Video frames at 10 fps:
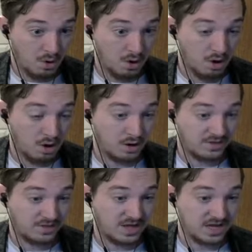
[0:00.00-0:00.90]
Alright,
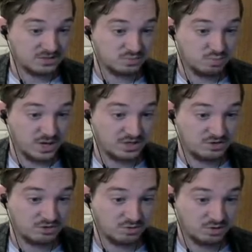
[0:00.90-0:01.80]
that is way
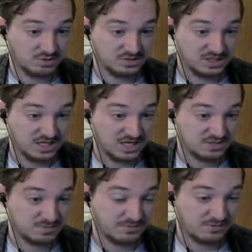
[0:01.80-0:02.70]
too close to the edge,
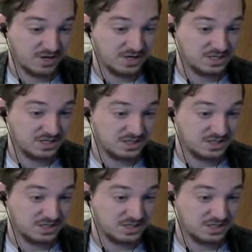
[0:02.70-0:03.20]
my friend.